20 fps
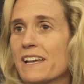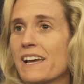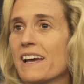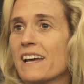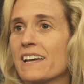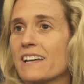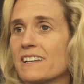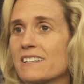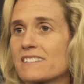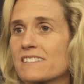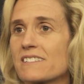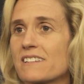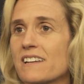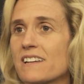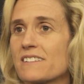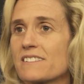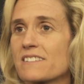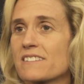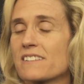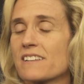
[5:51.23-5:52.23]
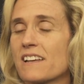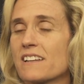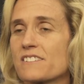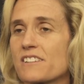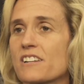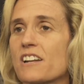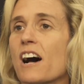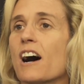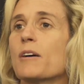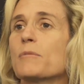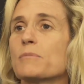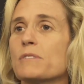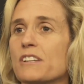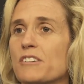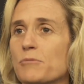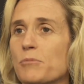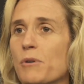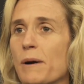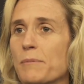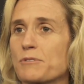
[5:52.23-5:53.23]
It's an
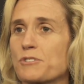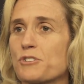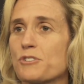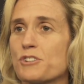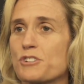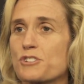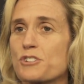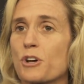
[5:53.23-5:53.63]
unbelievable opportunity.